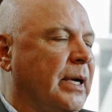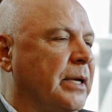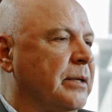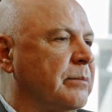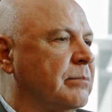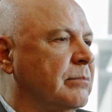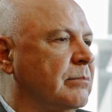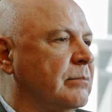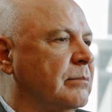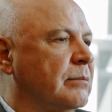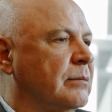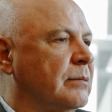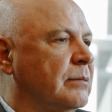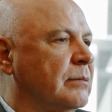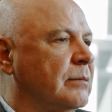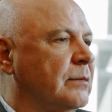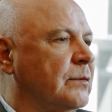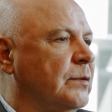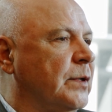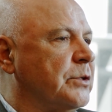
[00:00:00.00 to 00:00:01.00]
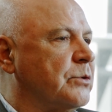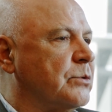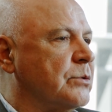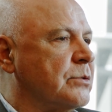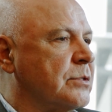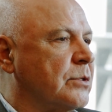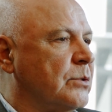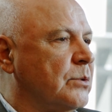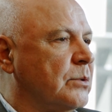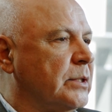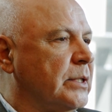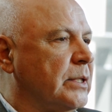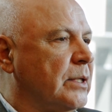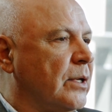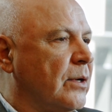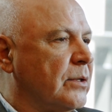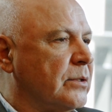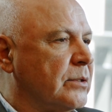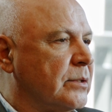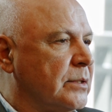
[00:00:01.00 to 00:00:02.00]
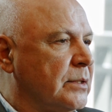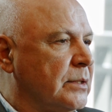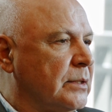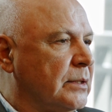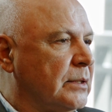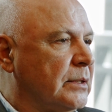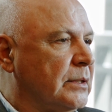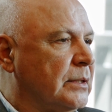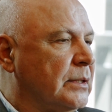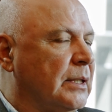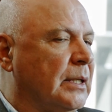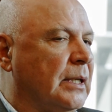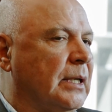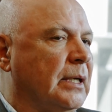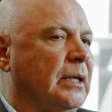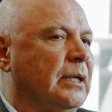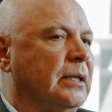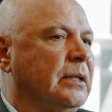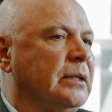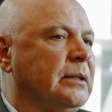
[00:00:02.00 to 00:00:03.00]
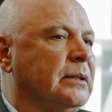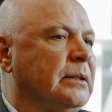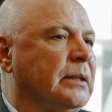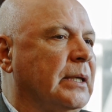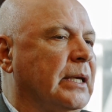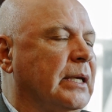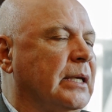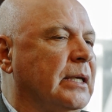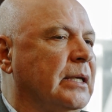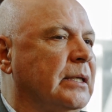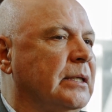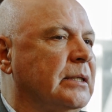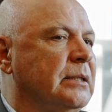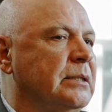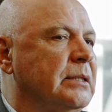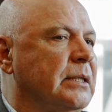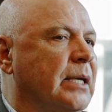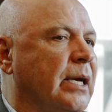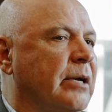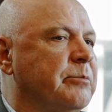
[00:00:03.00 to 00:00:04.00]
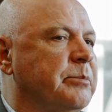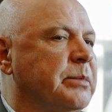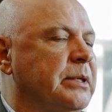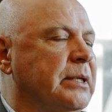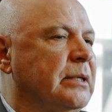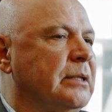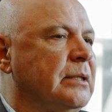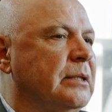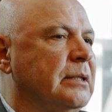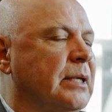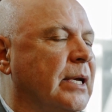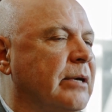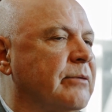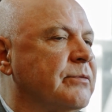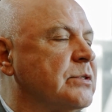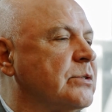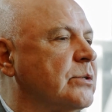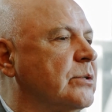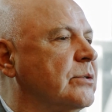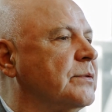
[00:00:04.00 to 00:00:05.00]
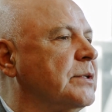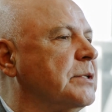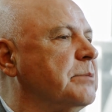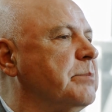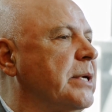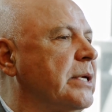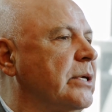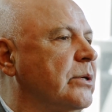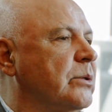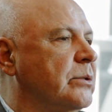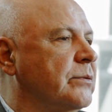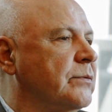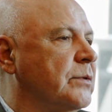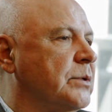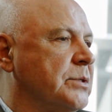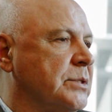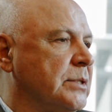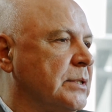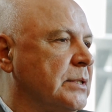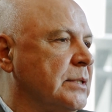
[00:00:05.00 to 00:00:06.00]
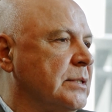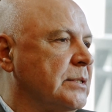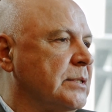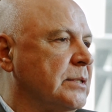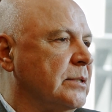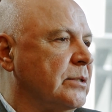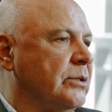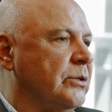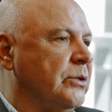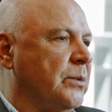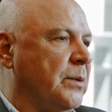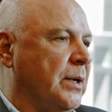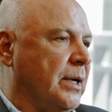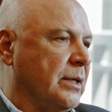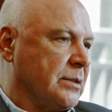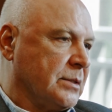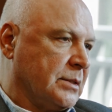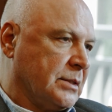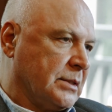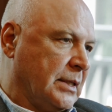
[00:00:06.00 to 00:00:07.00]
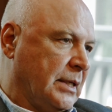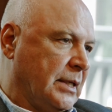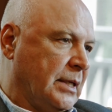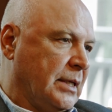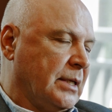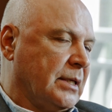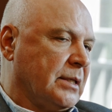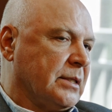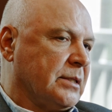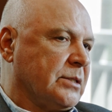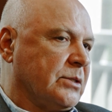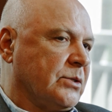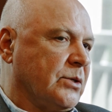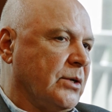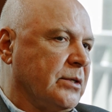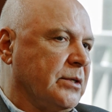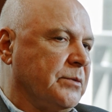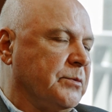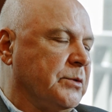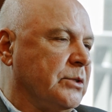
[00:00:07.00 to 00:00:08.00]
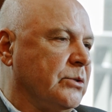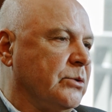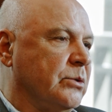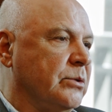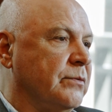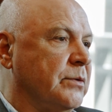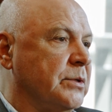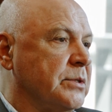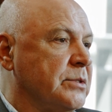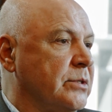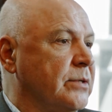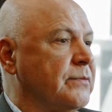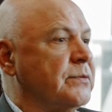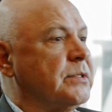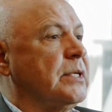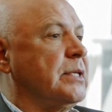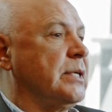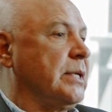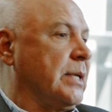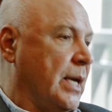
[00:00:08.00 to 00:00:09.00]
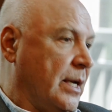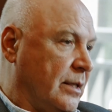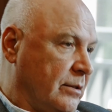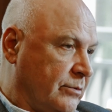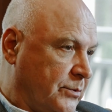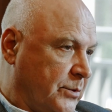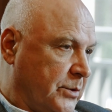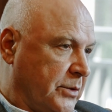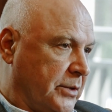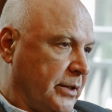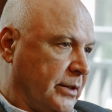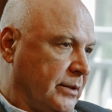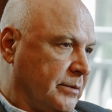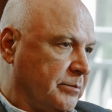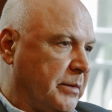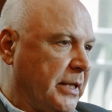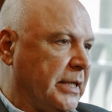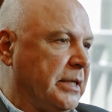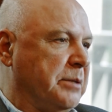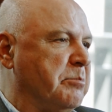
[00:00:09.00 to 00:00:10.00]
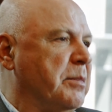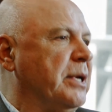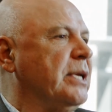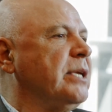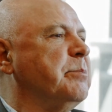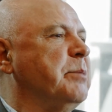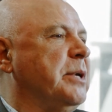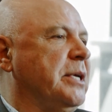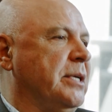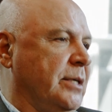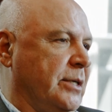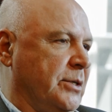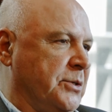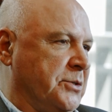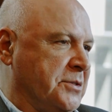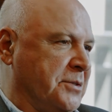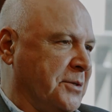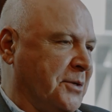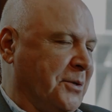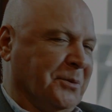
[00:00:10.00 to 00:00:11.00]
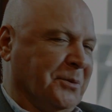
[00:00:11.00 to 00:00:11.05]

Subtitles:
I went to school in London and have served at many universities in the U.S., starting with the University of Southern California many years